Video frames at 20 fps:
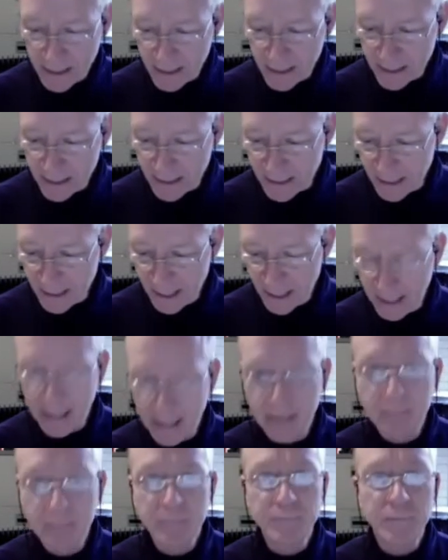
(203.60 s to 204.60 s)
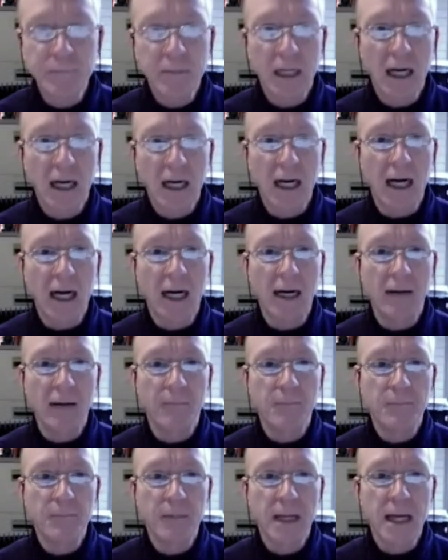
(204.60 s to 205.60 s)
say,
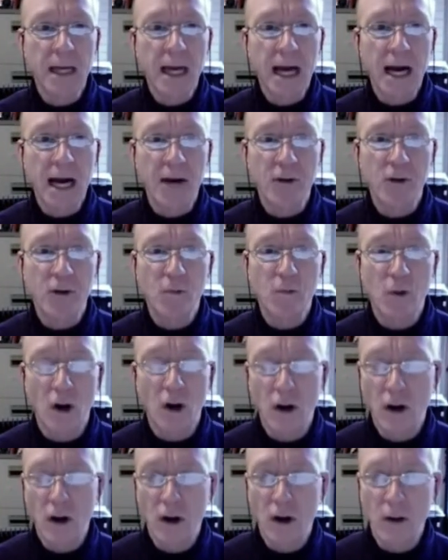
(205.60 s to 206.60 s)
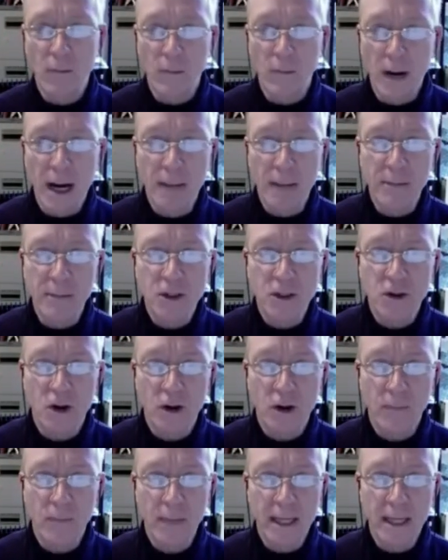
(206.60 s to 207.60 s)
how do you rob a
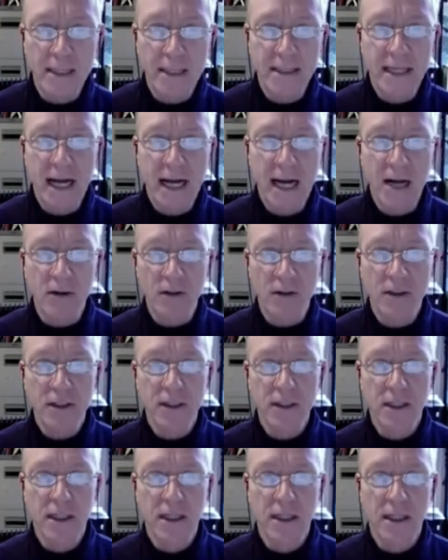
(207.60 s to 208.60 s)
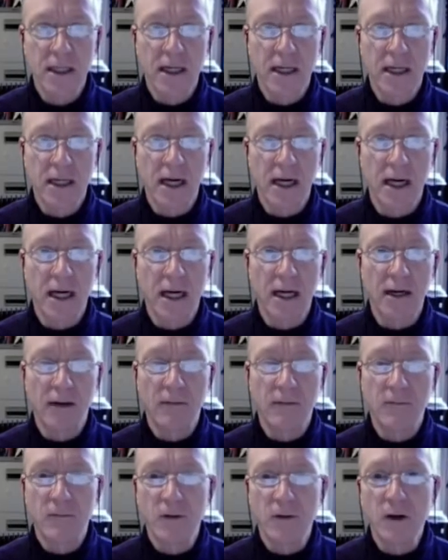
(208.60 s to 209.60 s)
strong man's house?
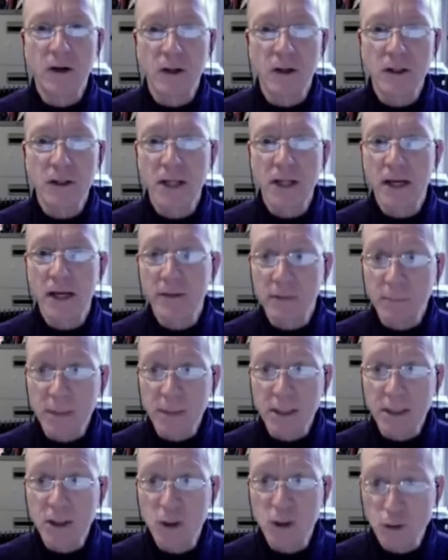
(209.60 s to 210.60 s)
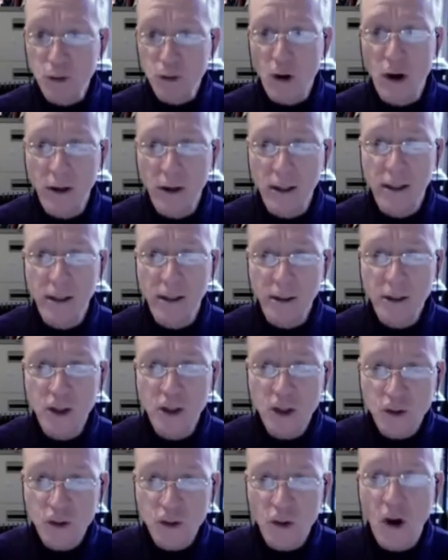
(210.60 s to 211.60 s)
First, you have to be stronger
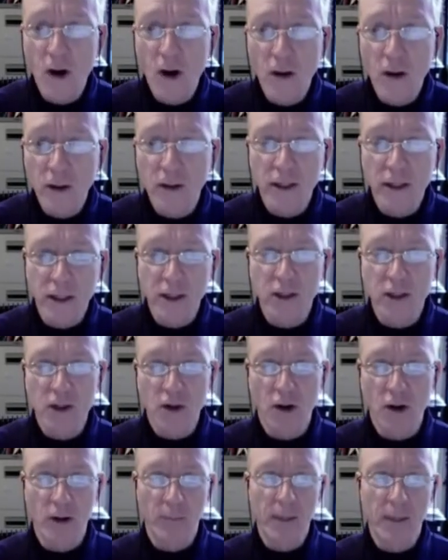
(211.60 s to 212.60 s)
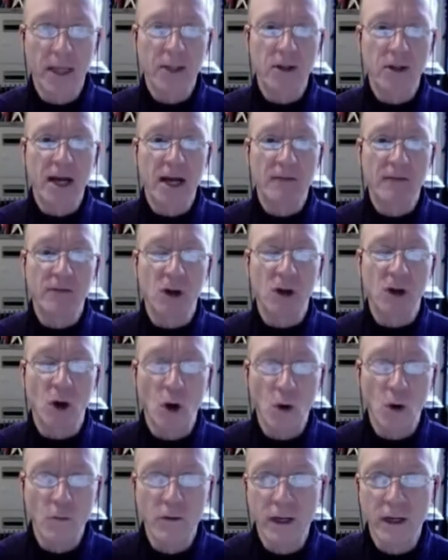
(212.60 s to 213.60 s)
than the strong man. You have to
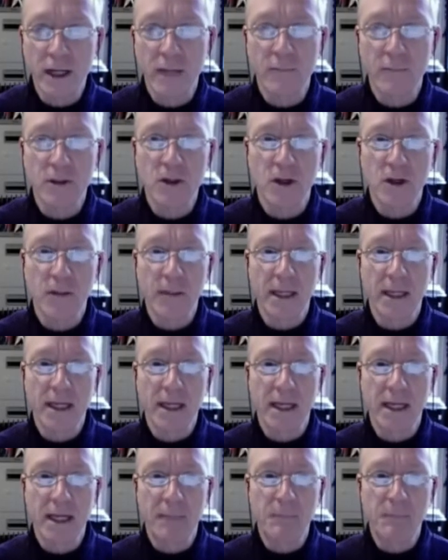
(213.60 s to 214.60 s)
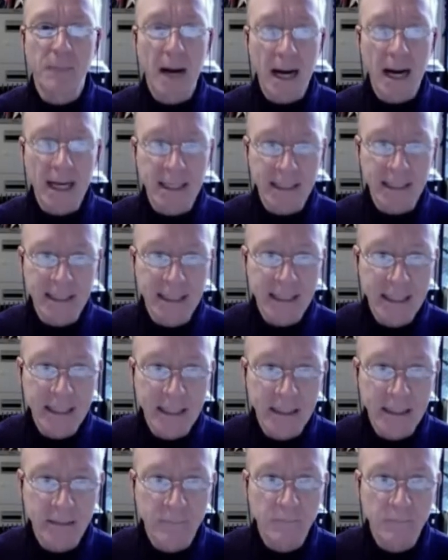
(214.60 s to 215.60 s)
overcome the strong man and bind
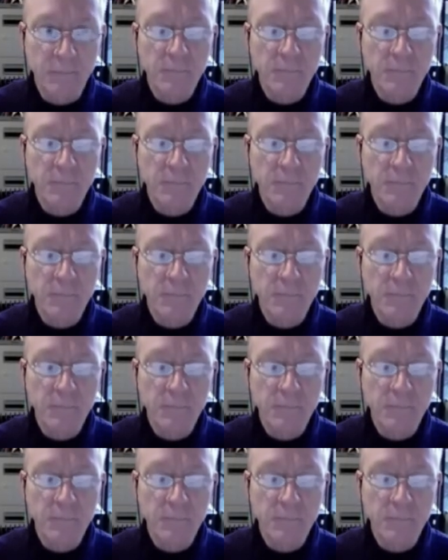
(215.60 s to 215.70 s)
him,